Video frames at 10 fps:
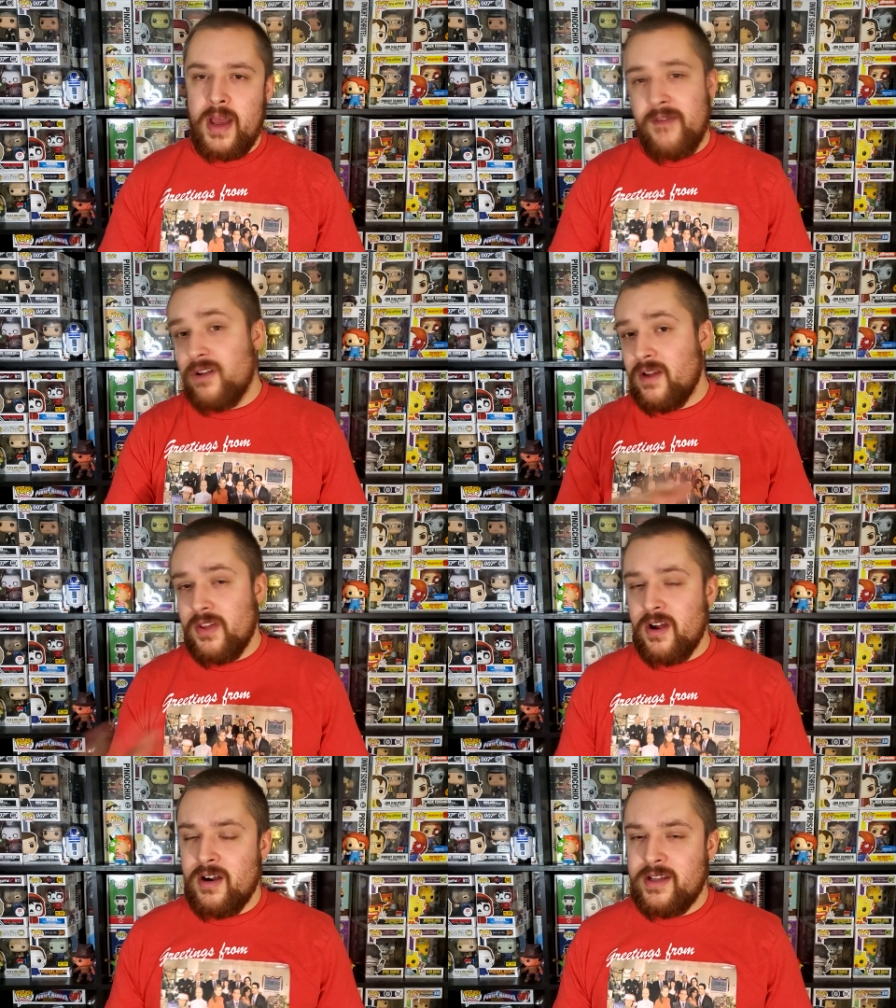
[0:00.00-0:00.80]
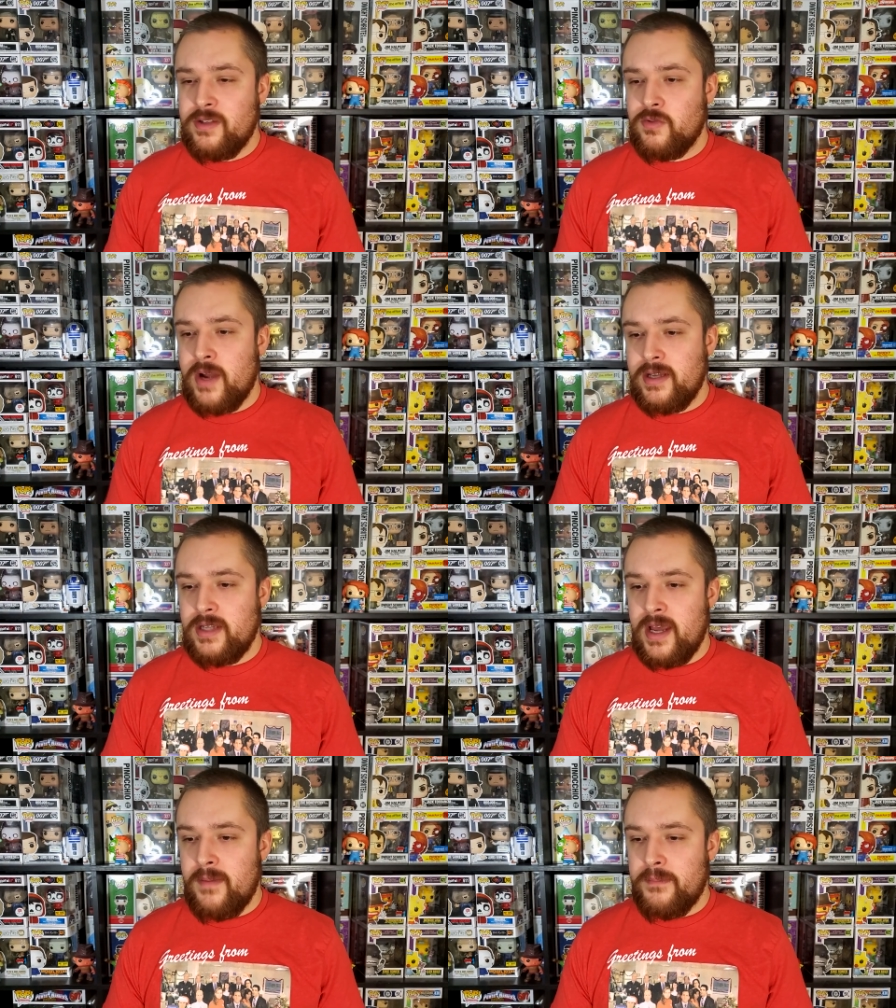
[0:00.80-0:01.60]
haven't gone on the Guardians ride
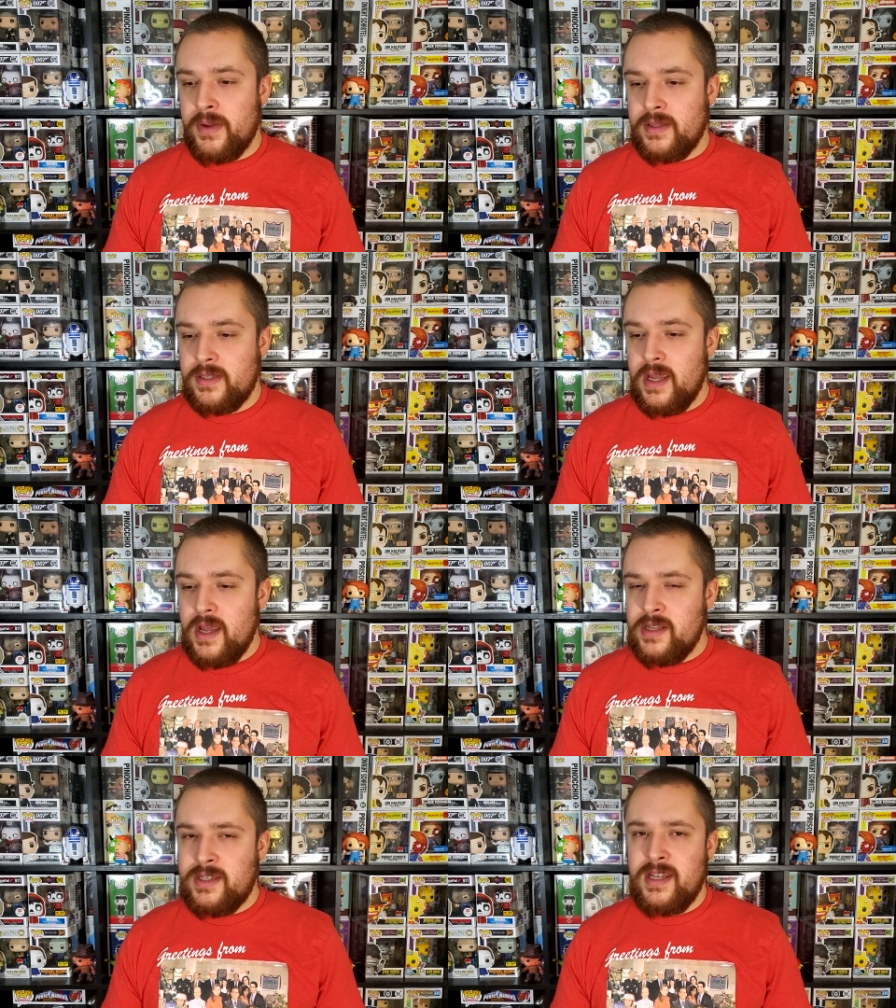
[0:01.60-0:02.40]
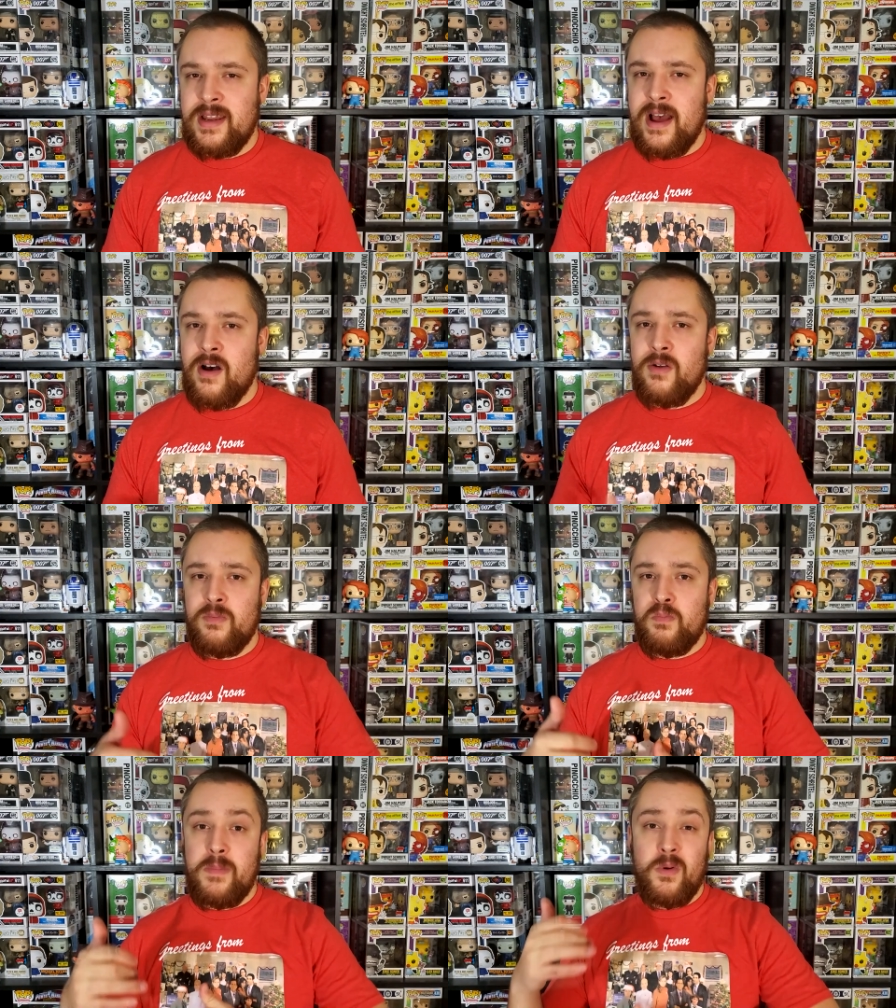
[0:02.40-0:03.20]
yet, but seeing how
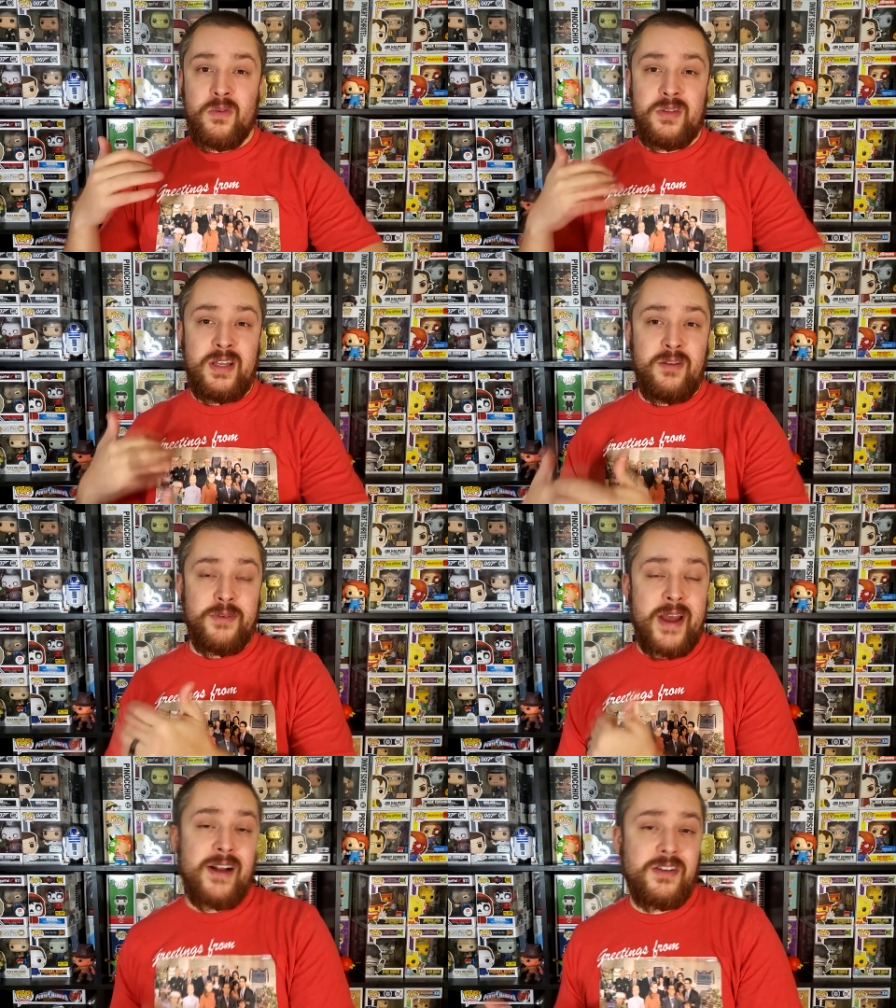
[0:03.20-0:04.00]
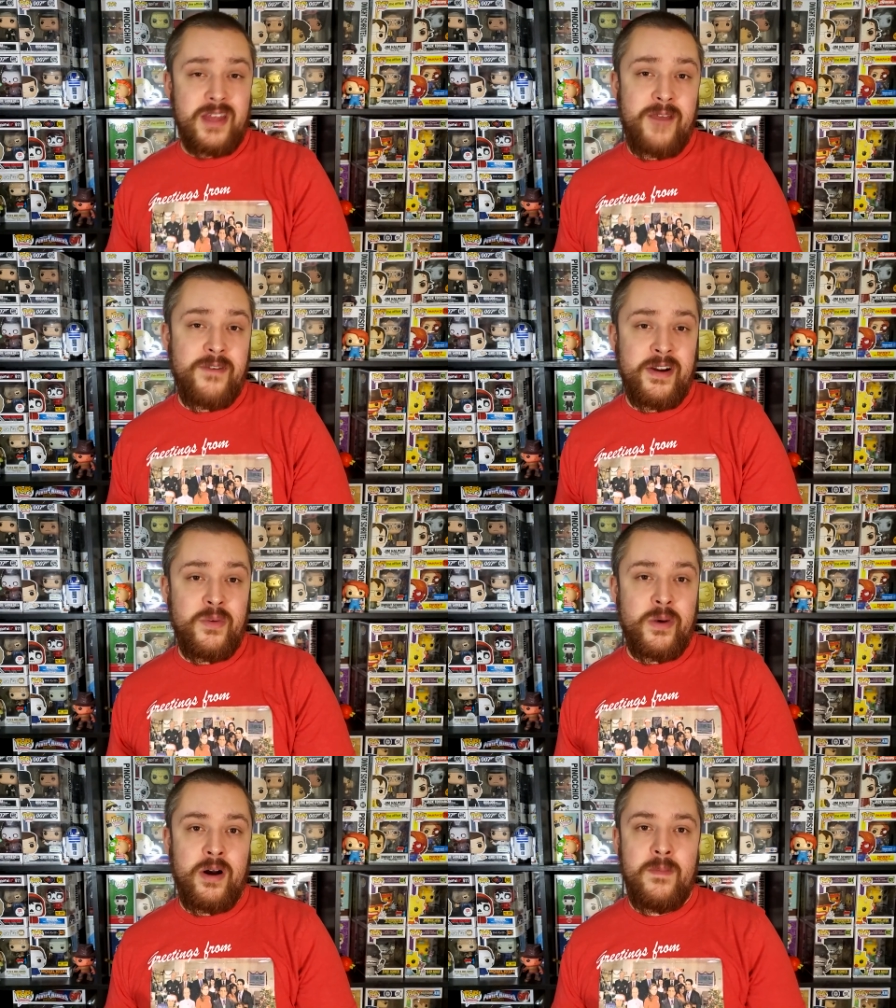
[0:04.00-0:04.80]
people didn't react to that very
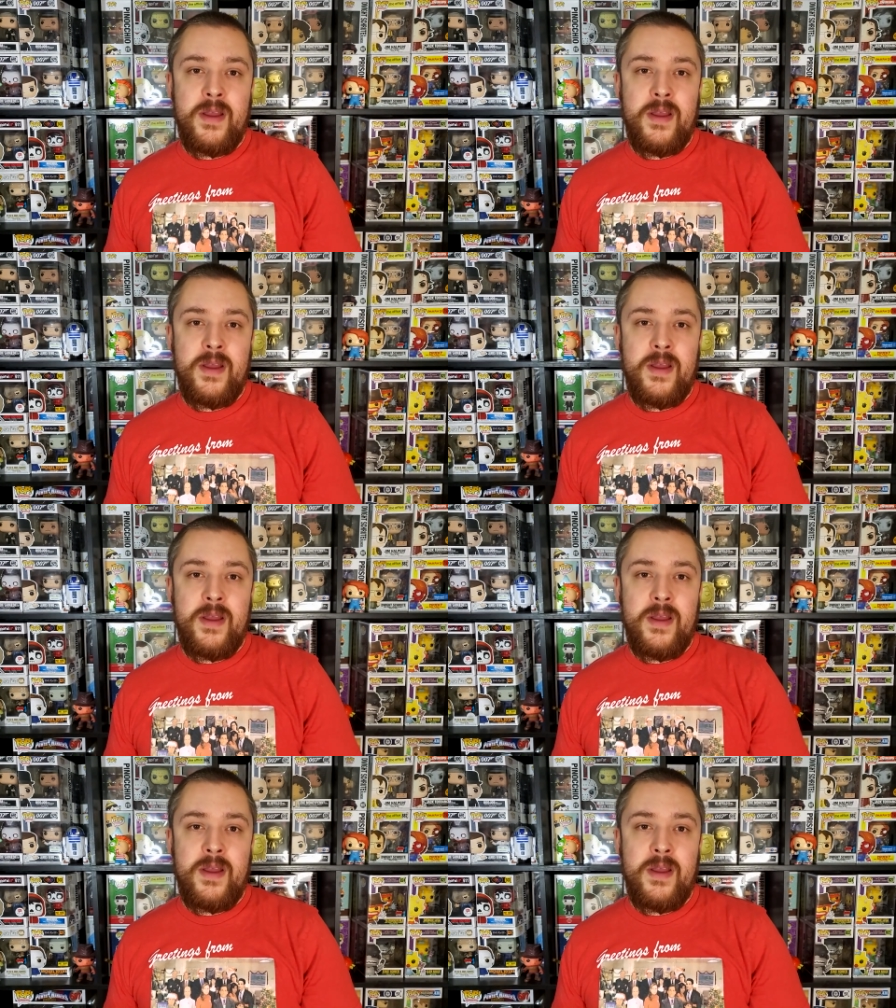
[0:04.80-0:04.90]
well